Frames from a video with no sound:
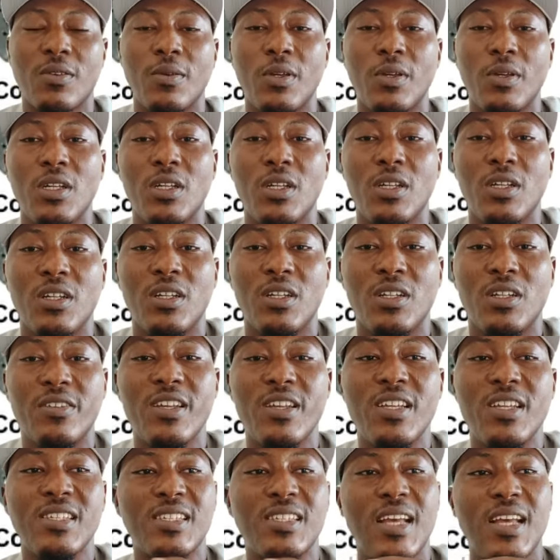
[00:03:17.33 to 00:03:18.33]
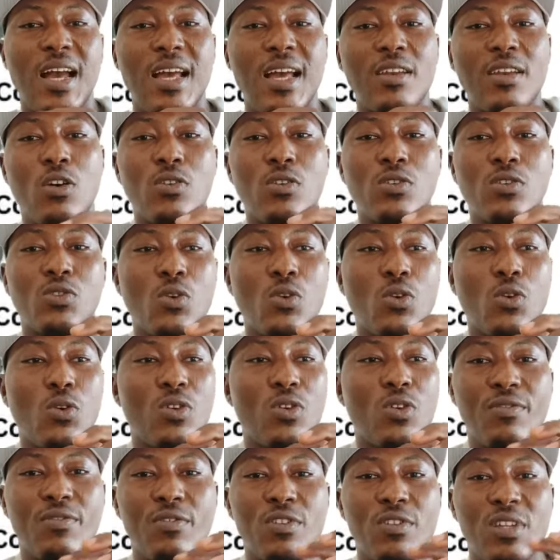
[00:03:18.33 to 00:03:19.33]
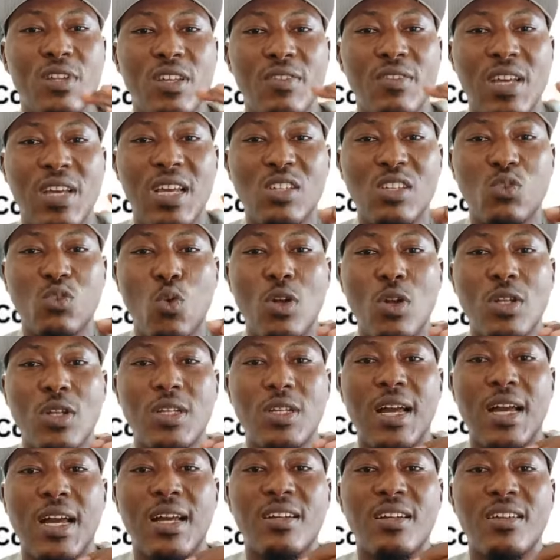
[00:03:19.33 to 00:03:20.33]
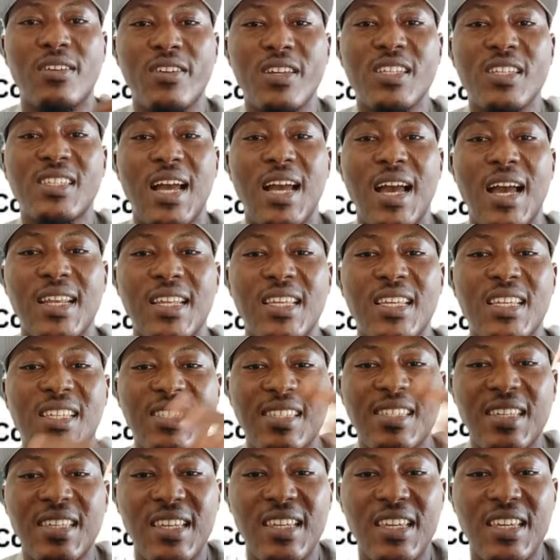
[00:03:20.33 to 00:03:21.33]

Grease can also, even if there is water, grease can easily